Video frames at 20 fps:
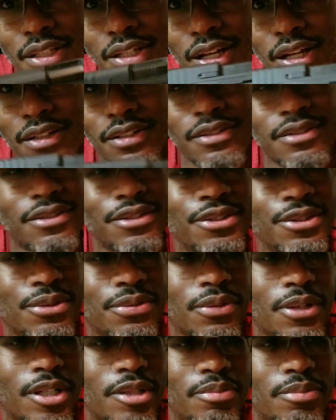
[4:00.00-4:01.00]
that I'll use
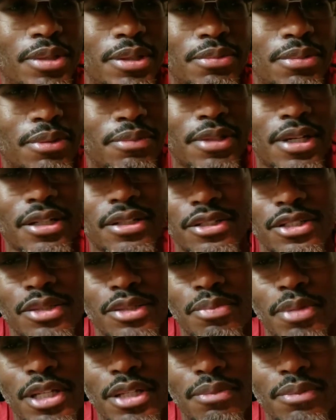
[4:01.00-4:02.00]
for other people. I'm not going to
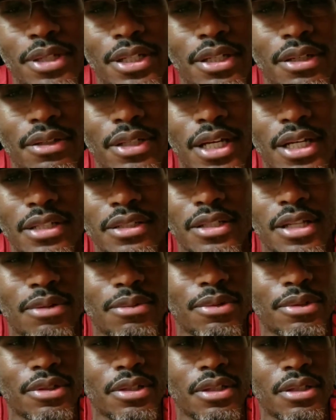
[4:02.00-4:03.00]
spend the money on that. It's not
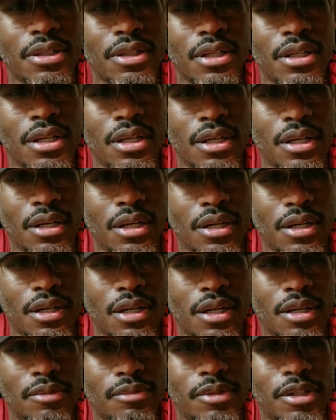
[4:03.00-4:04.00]
worth it.
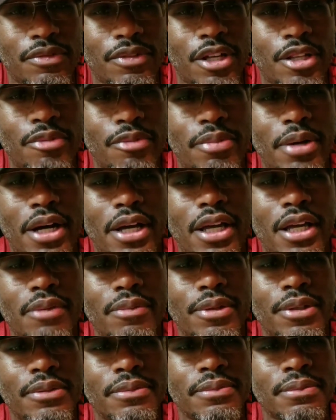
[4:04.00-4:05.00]
Um, I'd rather buy
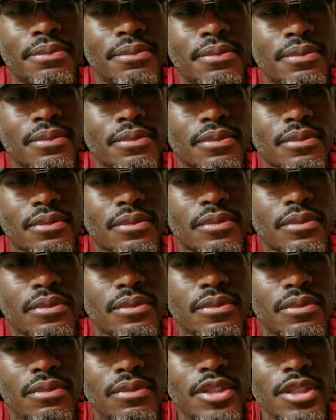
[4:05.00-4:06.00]
ammo.
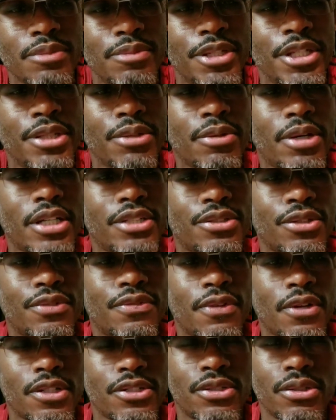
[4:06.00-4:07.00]
But either way, so
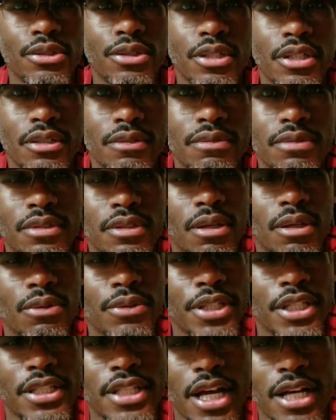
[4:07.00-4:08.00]
far so good.
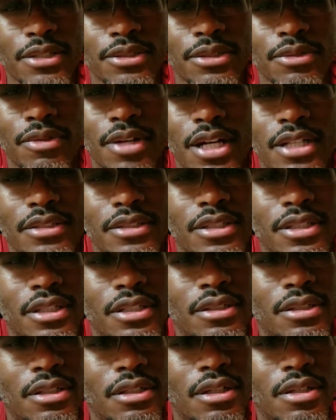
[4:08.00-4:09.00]
Only a thousand rounds
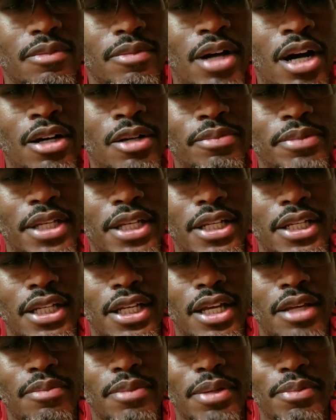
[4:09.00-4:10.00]
in. Um, I'll update
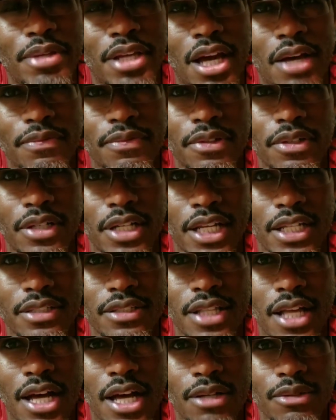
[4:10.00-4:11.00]
again maybe after the next
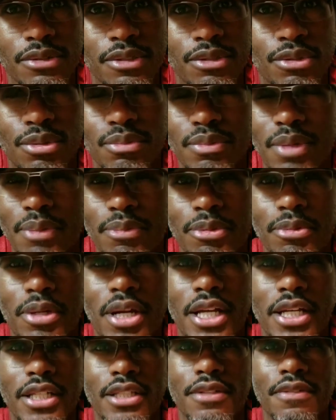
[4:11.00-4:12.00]
thousand or maybe when
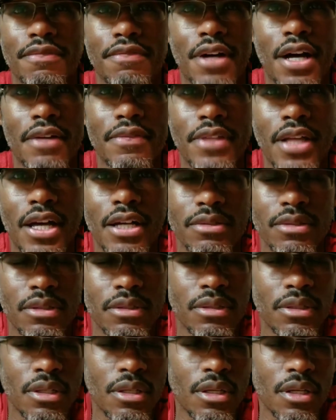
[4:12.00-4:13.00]
I get to 5,000.
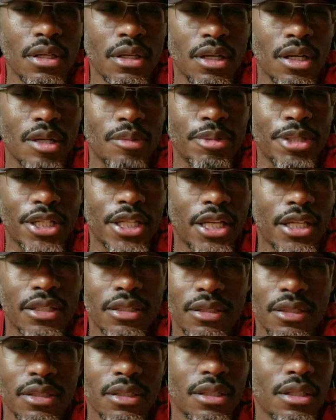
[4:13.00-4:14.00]
Uh, but again,
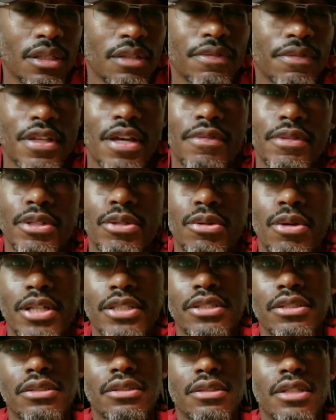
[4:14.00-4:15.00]
if you have any
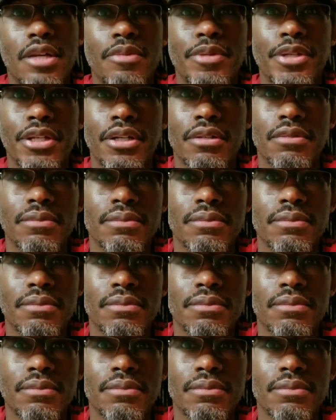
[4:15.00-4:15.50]
questions, let me know